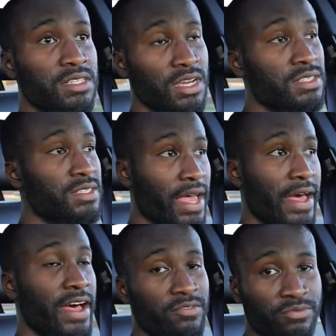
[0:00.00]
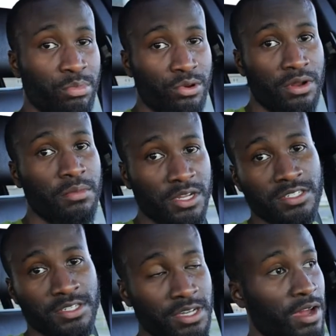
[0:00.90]
does have pretty
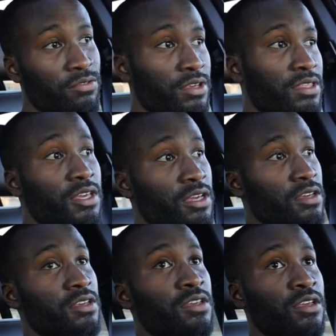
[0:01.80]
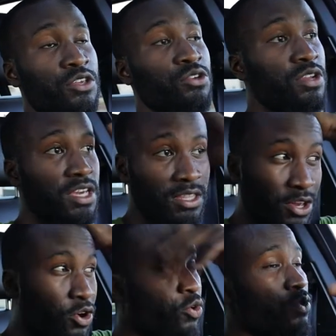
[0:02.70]
much everything you need. The
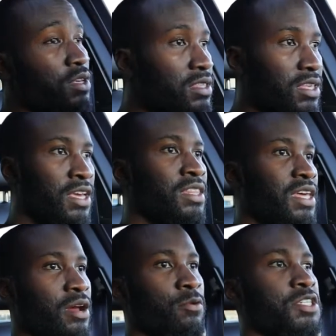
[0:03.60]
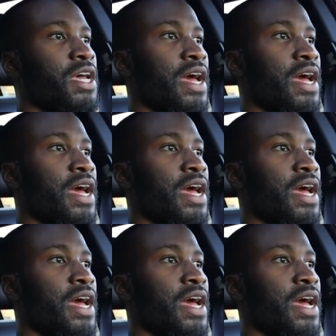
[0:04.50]
only thing that I wish it